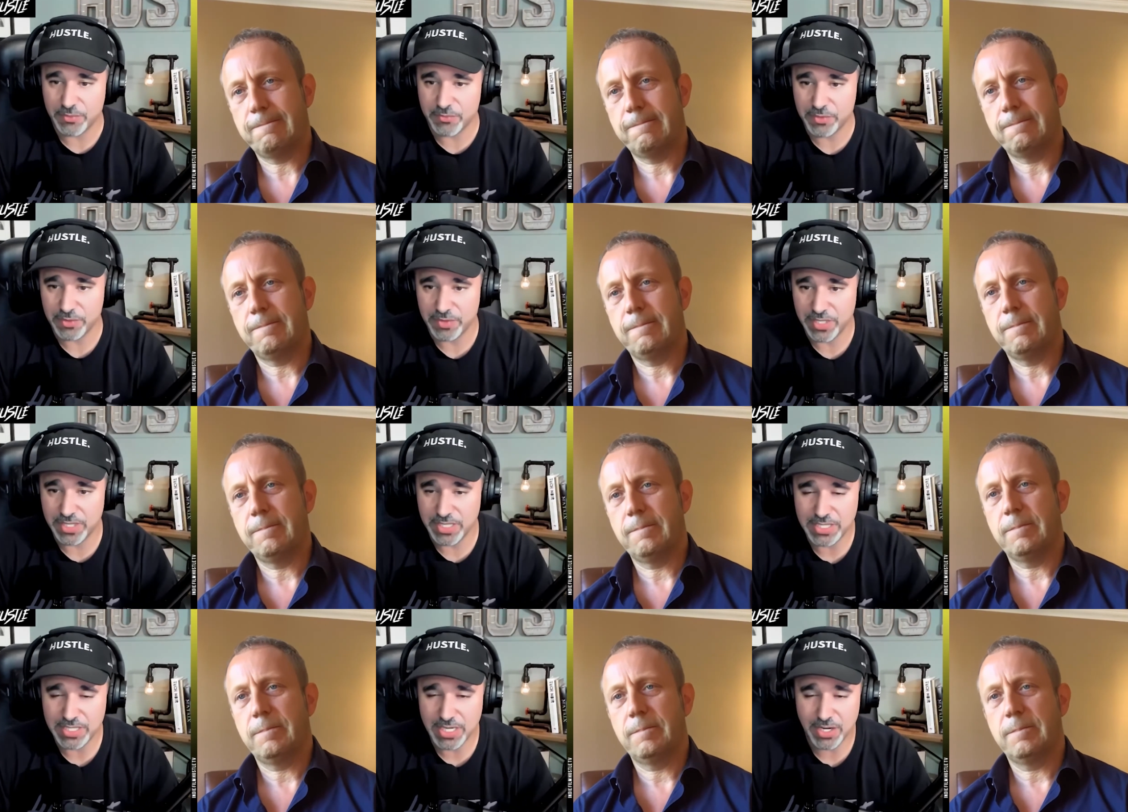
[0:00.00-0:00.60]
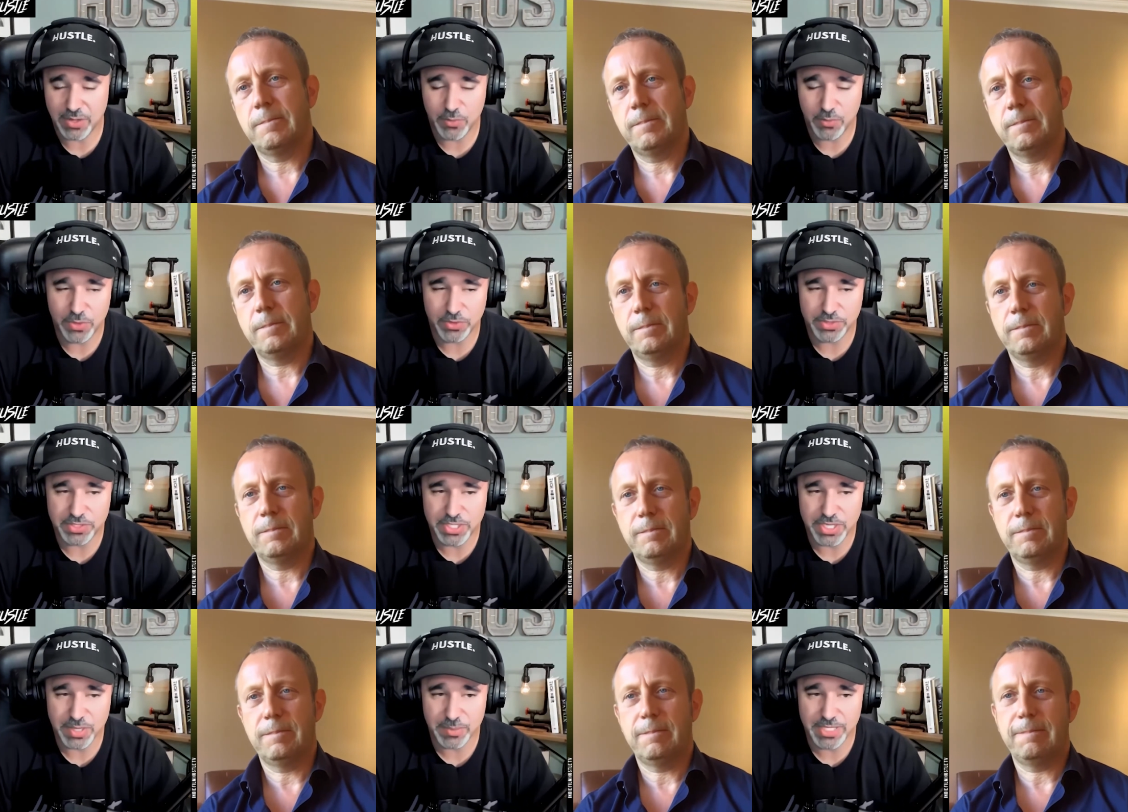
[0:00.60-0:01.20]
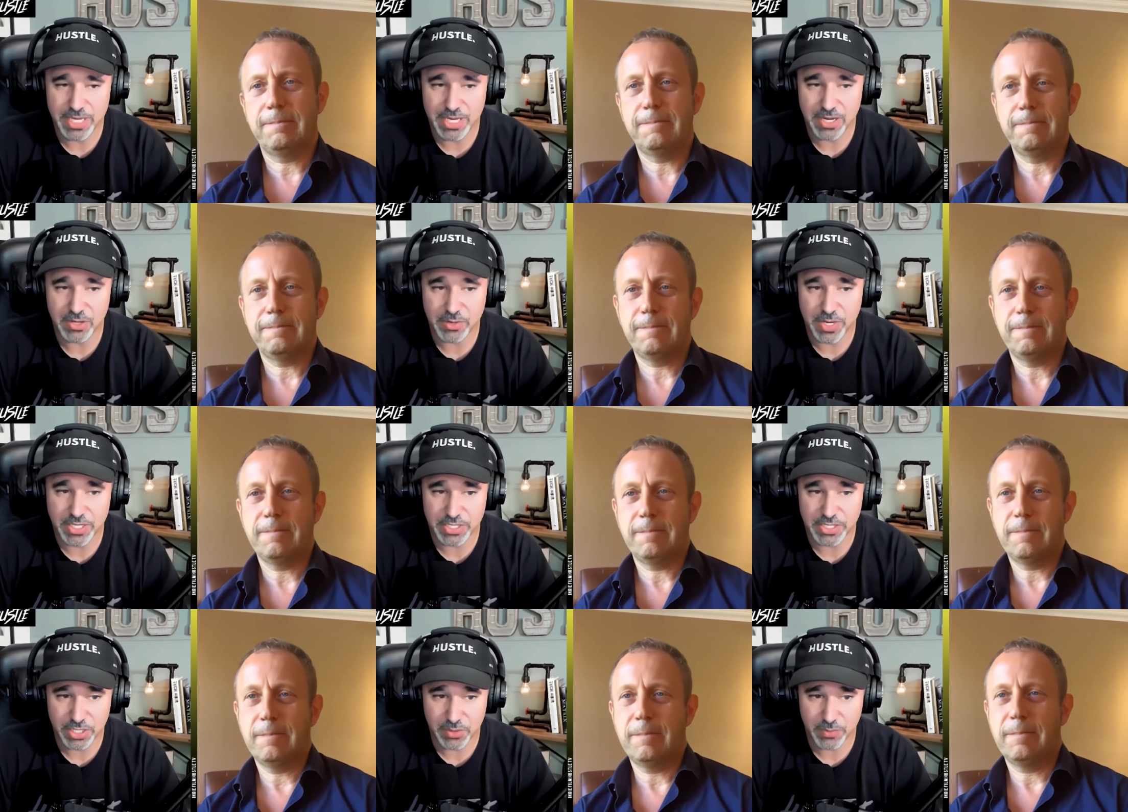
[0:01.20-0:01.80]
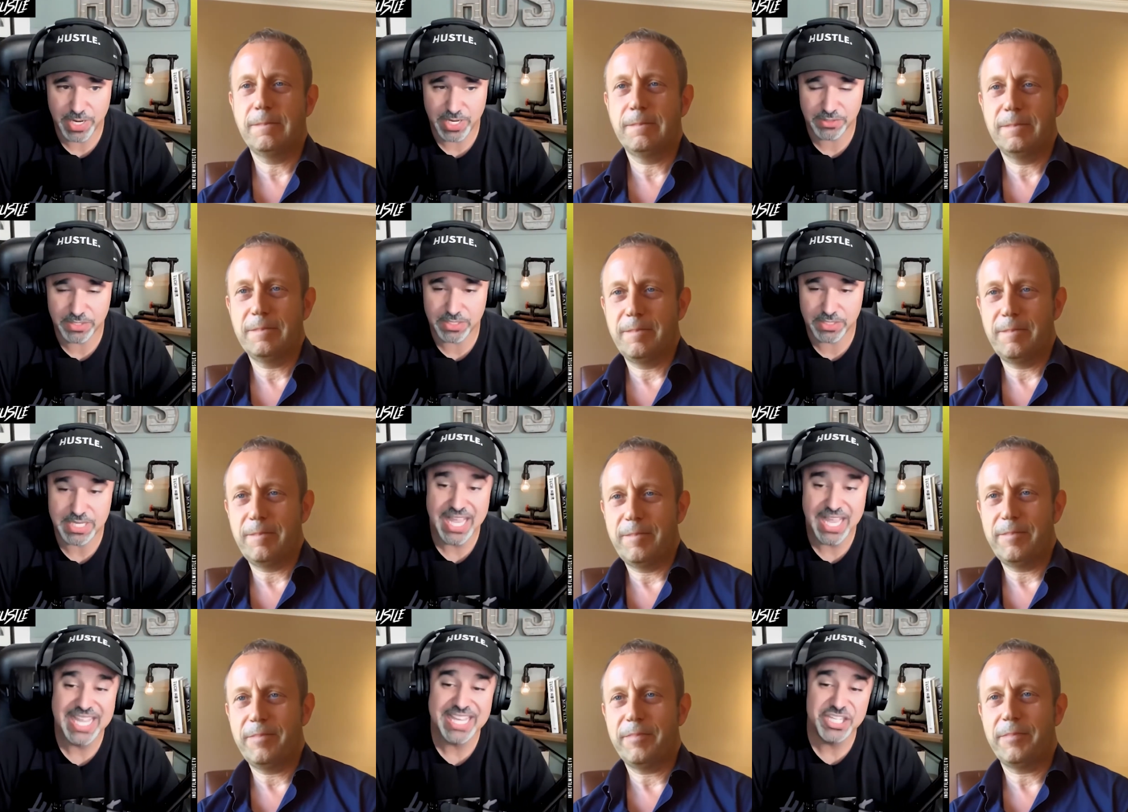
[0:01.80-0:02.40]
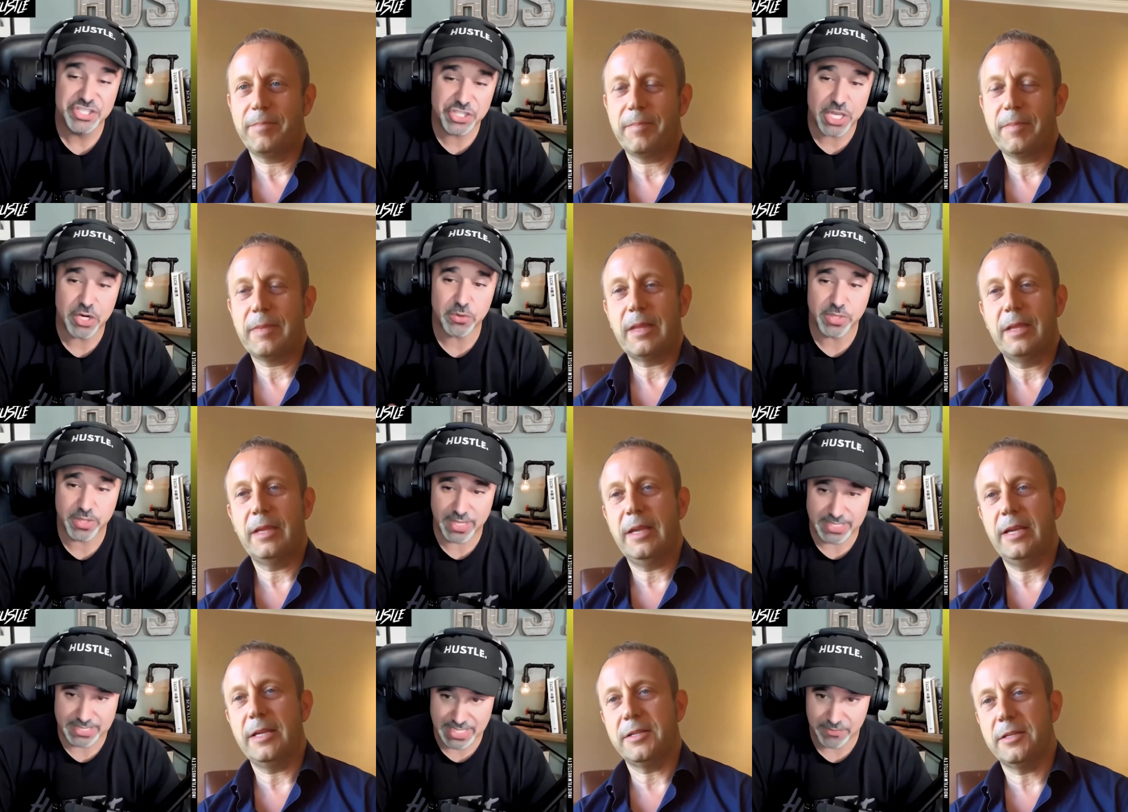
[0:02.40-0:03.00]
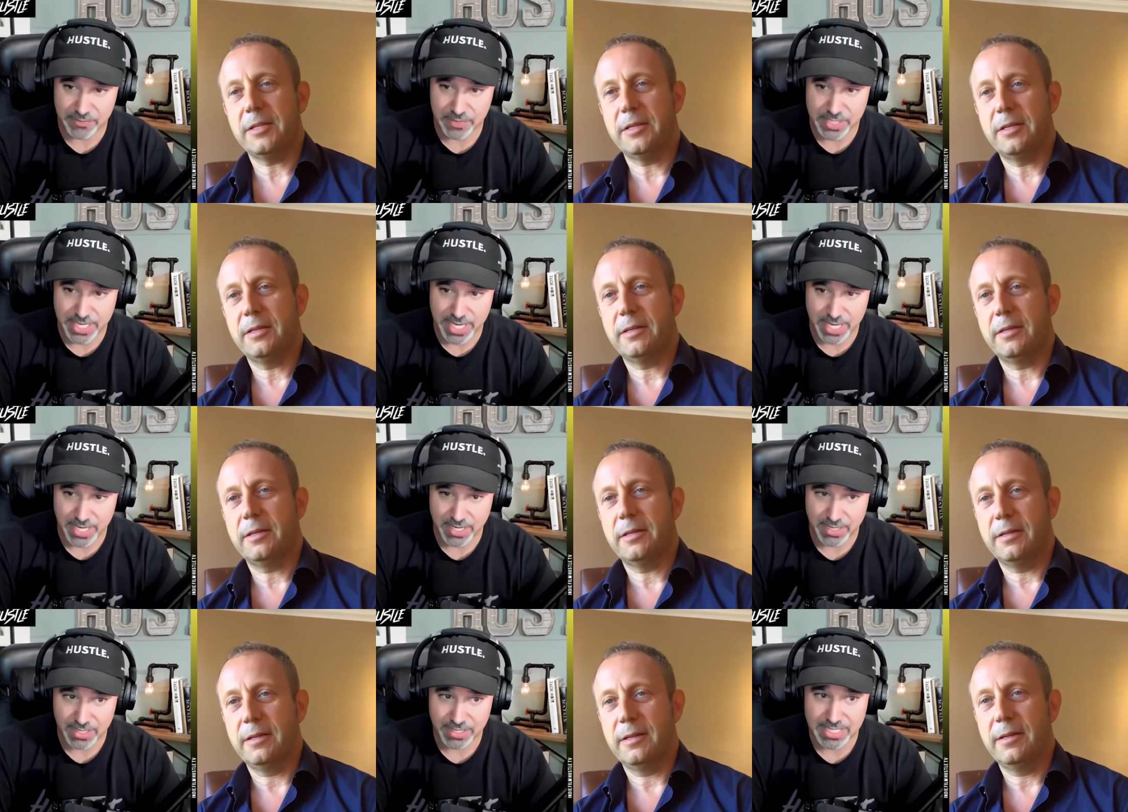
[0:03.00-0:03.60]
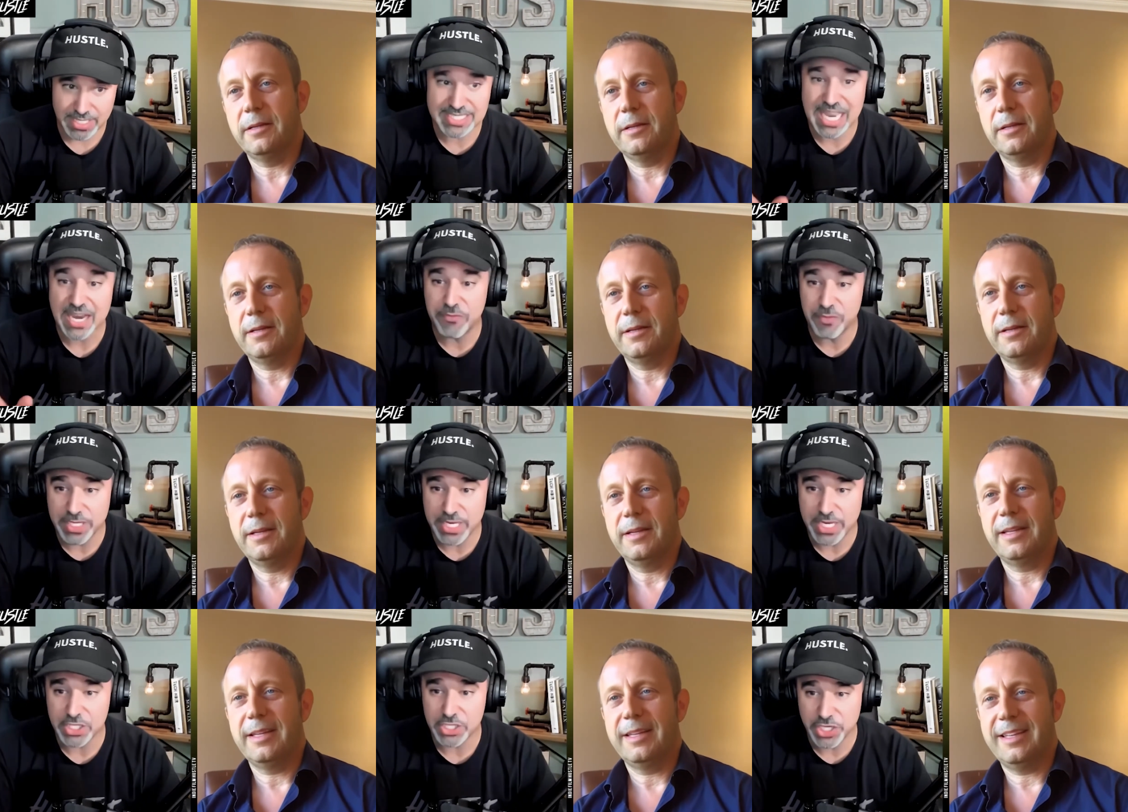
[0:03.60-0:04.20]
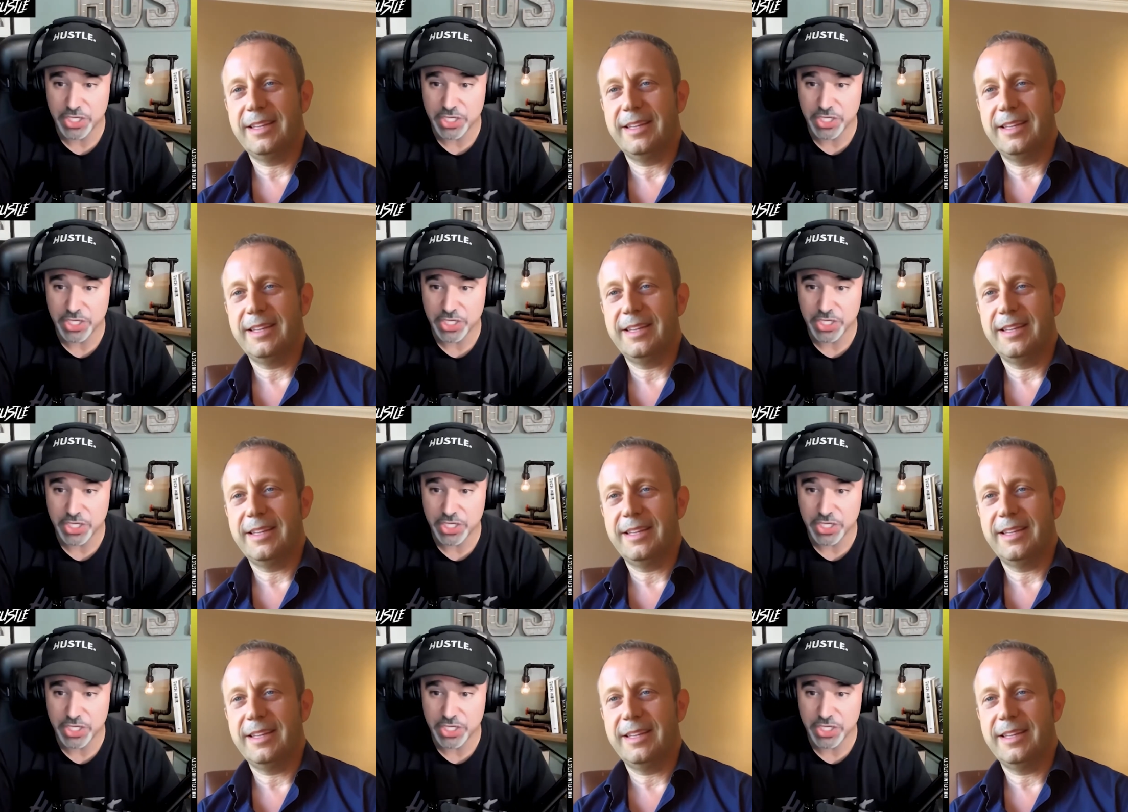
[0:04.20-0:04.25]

Speaker 1: we feel the entire world is coming down, crashing around us. Generally, yes. that's every day. That's every day,